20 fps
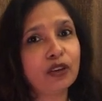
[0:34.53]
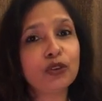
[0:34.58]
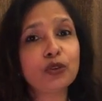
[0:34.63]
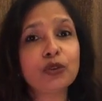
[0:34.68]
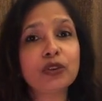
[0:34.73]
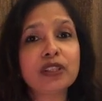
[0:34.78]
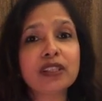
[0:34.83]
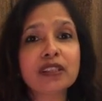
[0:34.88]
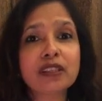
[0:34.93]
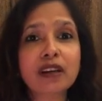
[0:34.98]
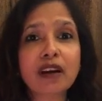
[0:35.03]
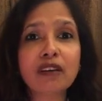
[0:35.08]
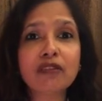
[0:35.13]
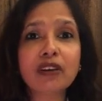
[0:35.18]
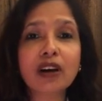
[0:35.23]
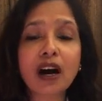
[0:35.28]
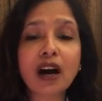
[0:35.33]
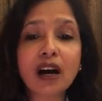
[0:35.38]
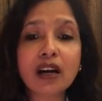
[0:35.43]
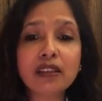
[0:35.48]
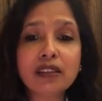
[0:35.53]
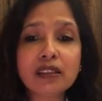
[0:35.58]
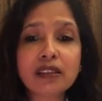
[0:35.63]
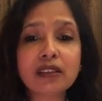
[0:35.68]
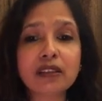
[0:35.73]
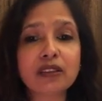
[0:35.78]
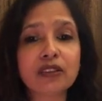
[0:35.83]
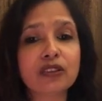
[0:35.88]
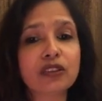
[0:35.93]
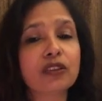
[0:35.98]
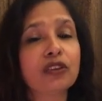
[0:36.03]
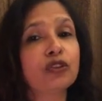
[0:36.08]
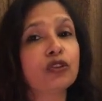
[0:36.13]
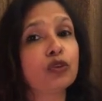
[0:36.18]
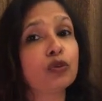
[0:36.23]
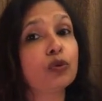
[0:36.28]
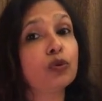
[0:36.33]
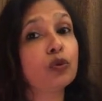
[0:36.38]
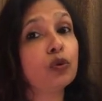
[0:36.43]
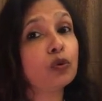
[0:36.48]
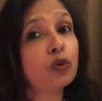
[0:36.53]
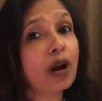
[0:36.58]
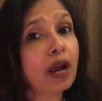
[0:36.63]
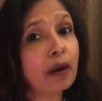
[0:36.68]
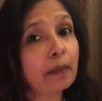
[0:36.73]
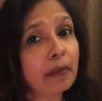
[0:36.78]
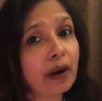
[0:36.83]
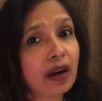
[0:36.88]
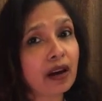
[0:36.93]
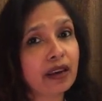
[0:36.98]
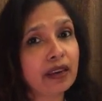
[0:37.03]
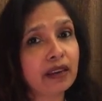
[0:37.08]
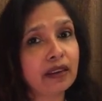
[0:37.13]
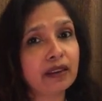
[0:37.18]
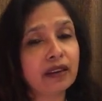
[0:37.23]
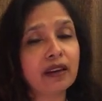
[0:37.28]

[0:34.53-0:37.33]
to discover answers to who am I,